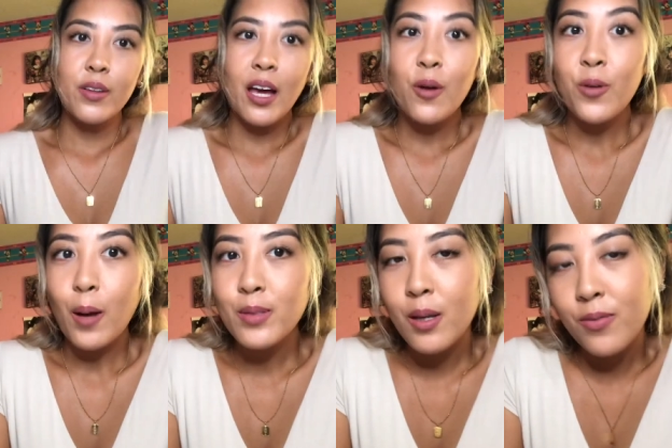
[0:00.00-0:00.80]
that
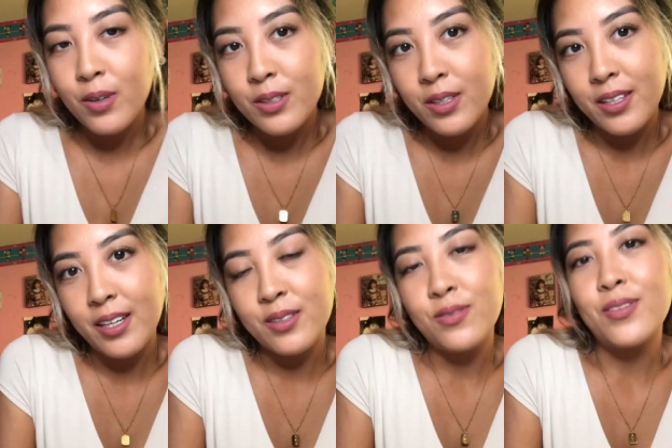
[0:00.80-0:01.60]
wraps up for
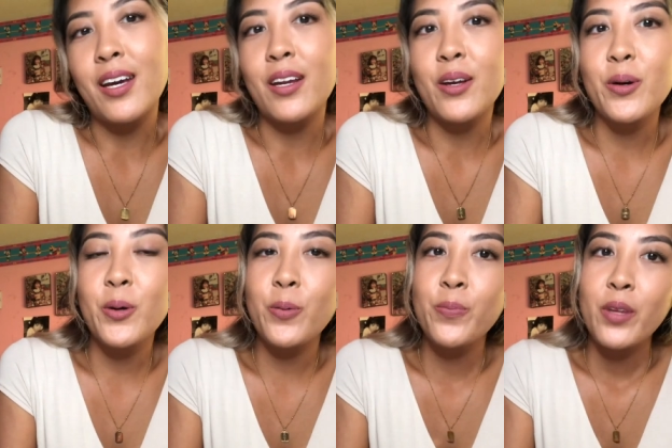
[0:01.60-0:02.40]
today's
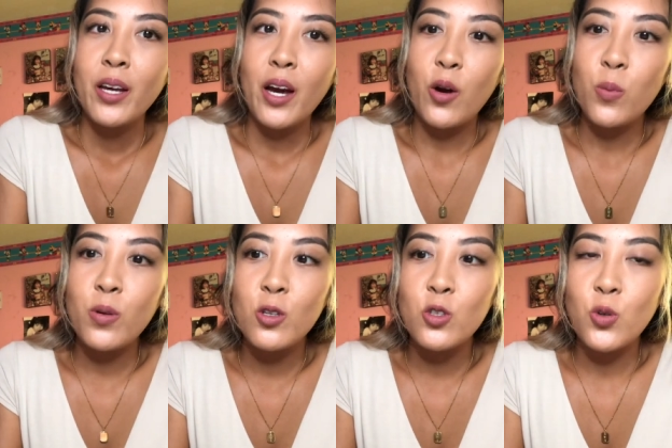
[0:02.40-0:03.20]
video. I hope you
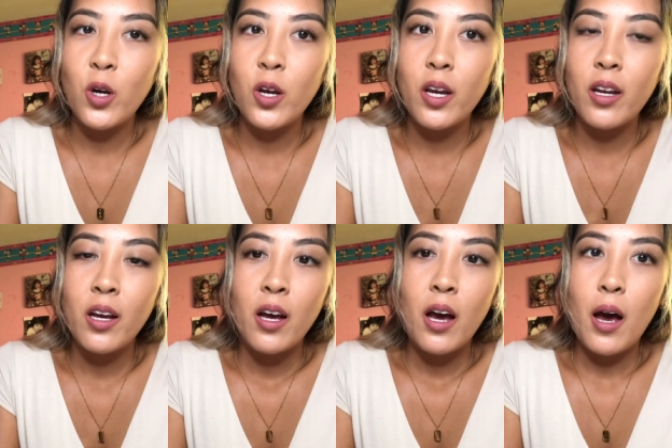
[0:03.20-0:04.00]
enjoyed
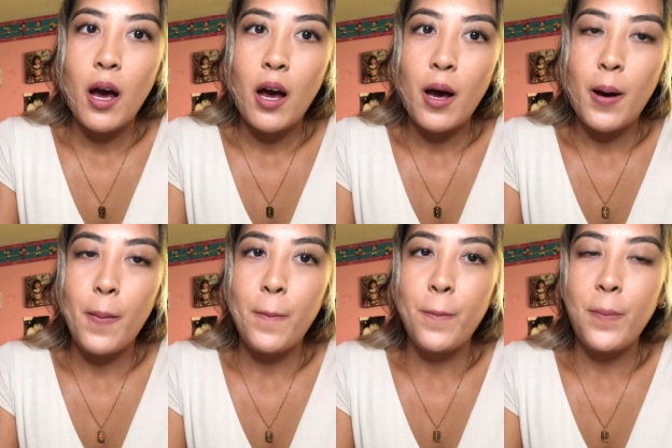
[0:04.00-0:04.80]

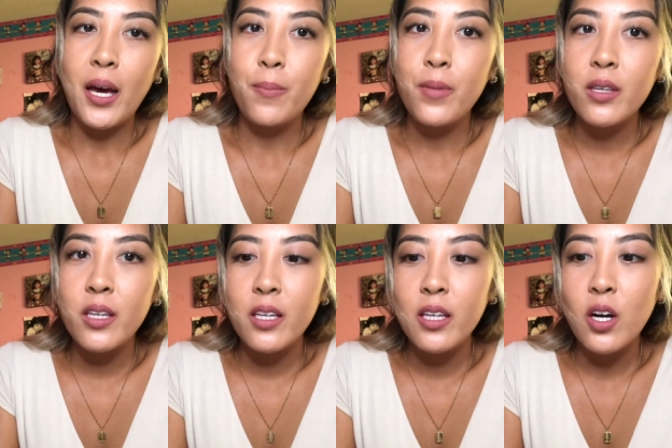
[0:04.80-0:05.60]
my
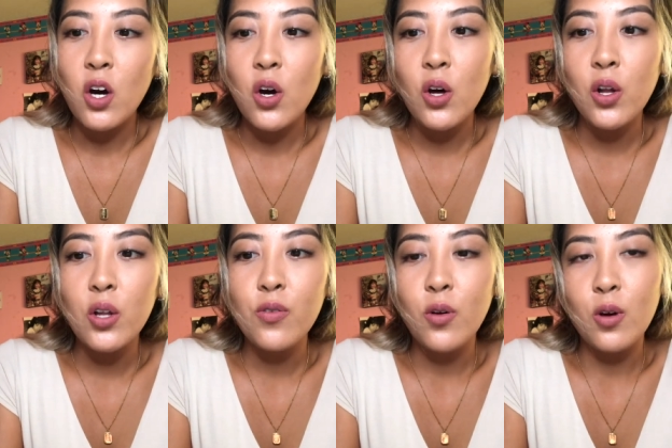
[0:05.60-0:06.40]
mini
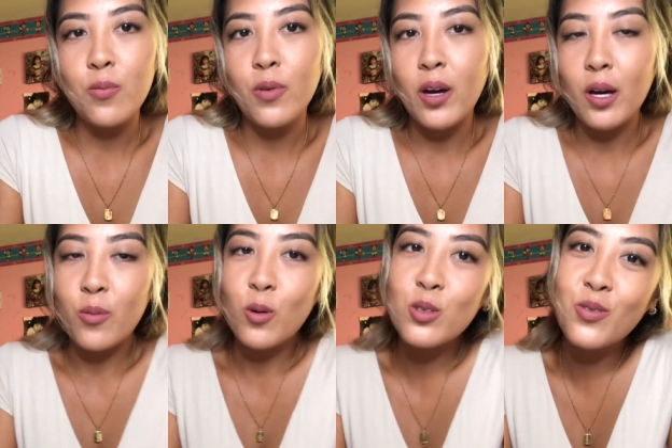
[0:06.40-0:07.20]
haul of my
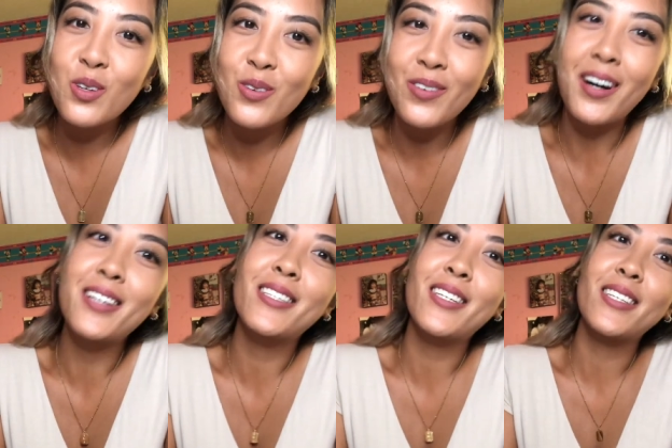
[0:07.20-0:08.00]
Rosefield
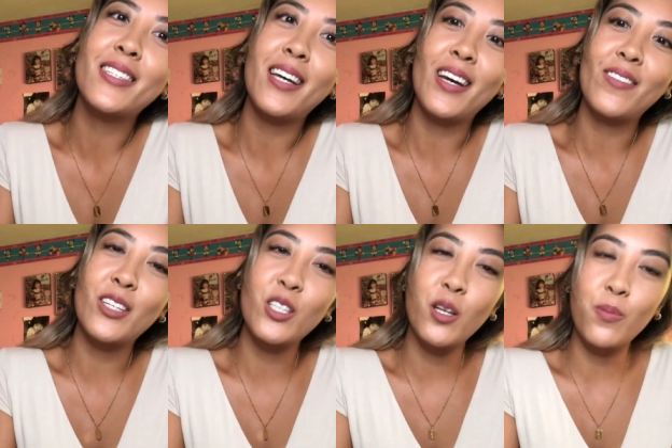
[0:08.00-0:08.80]
watches that I
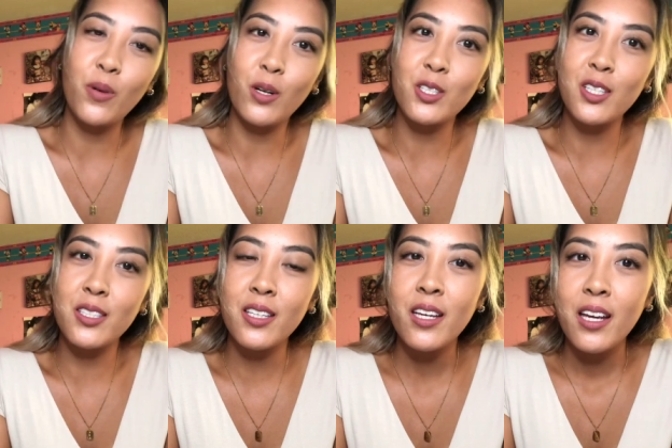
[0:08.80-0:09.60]
recently
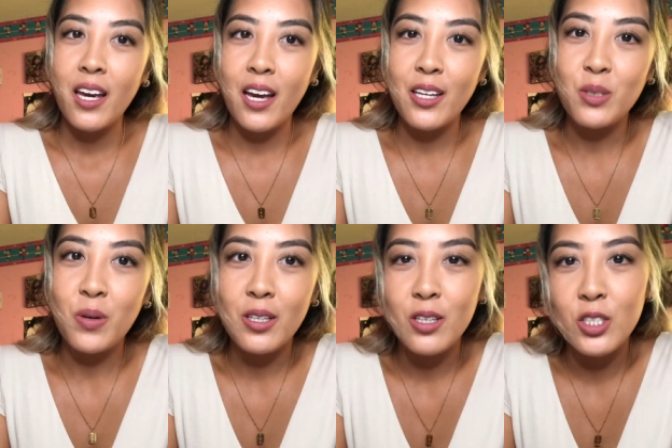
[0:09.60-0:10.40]
purchased, and just
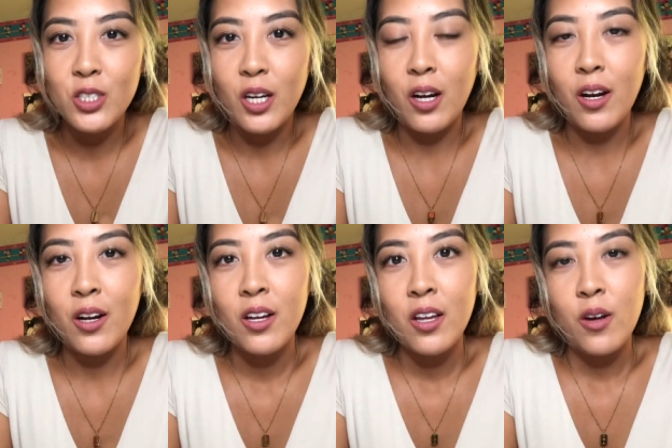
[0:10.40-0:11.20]
wanted to share
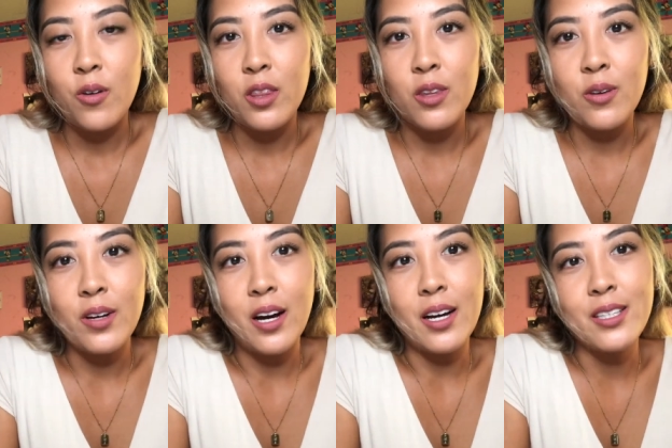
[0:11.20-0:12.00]
with you
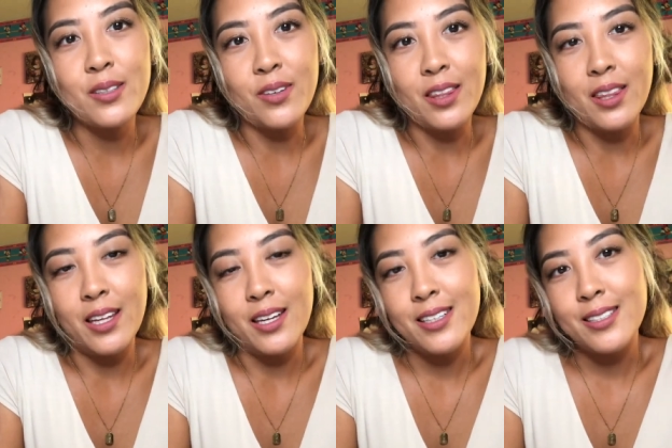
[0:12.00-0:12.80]
guys with
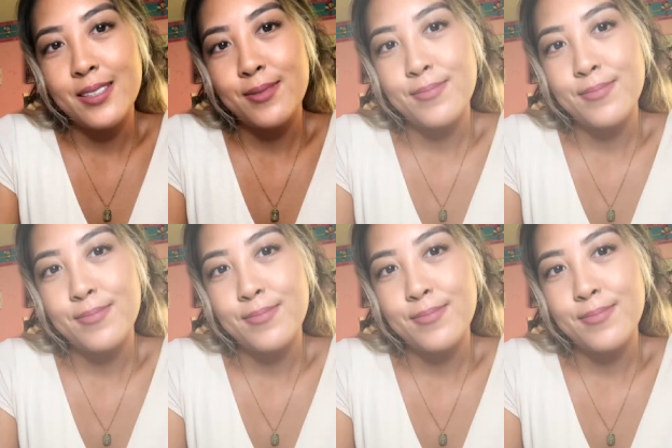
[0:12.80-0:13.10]
this.